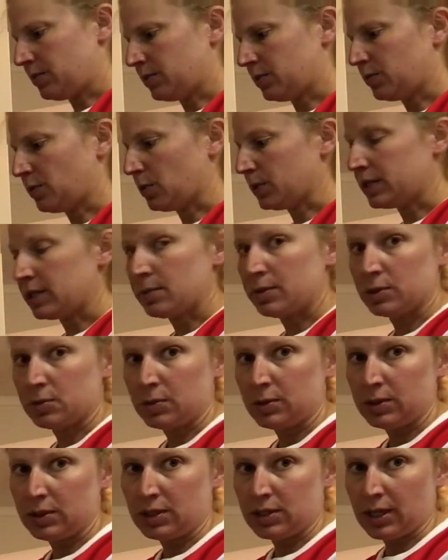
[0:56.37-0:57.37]
4
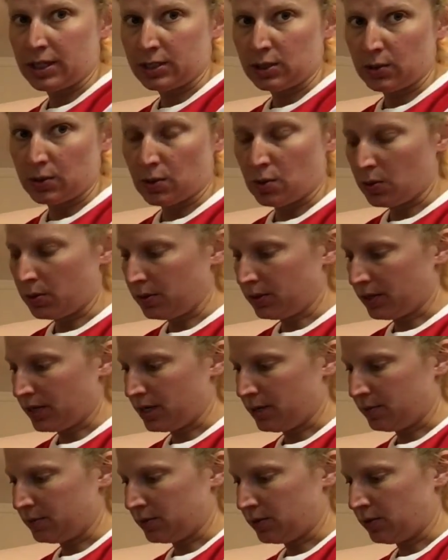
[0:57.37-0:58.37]
tablespoons is also a quarter
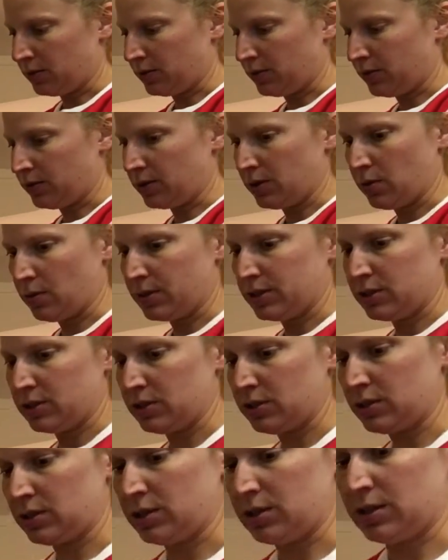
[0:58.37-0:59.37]
cup, so you can always
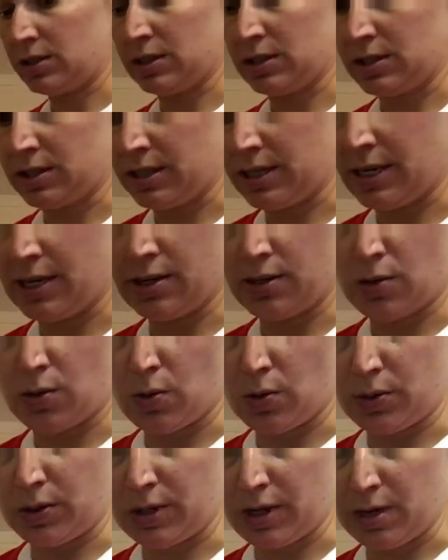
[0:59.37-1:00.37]
just get out a
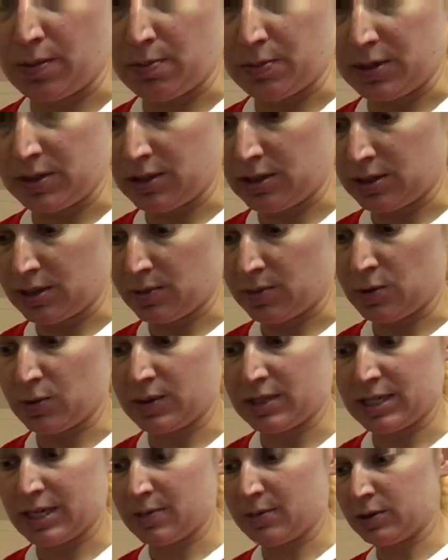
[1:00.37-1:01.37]
quarter cup, but since I'm
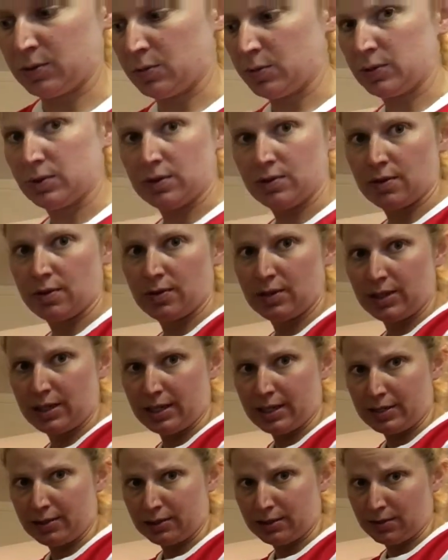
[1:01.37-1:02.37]
doing tablespoons of everything
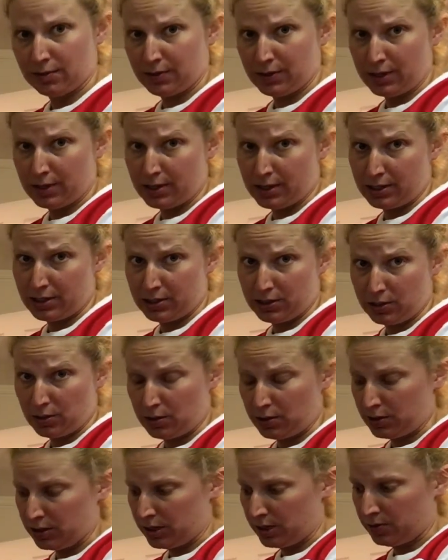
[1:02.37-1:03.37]
else, I figured I'd just do
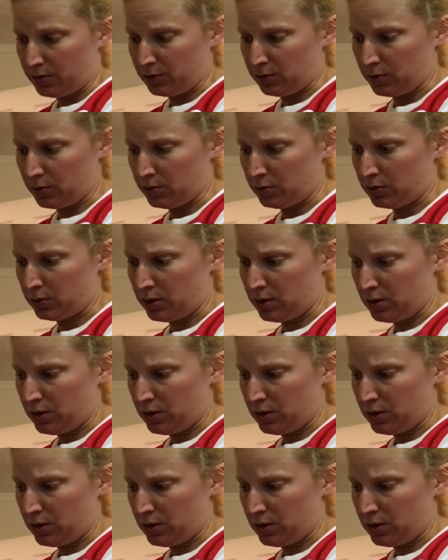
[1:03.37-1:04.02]
the tablespoons.